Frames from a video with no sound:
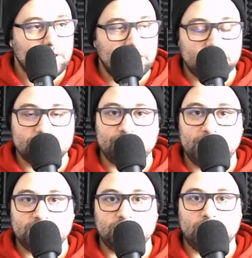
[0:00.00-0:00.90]
It just
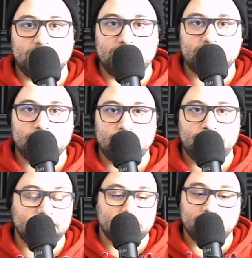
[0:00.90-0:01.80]
makes you think.
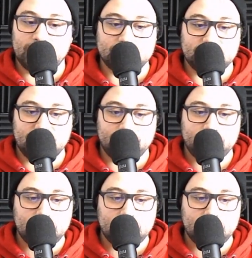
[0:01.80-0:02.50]
That's all I'm saying.